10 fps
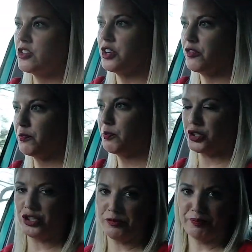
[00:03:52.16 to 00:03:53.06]
of
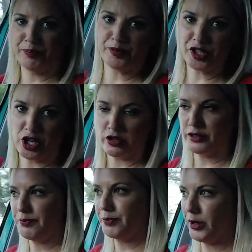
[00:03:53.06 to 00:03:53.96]
push
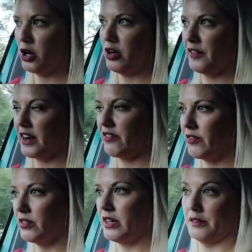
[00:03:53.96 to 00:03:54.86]
start car that I've
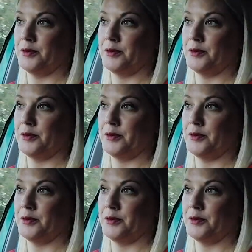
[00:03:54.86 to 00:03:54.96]
ever, it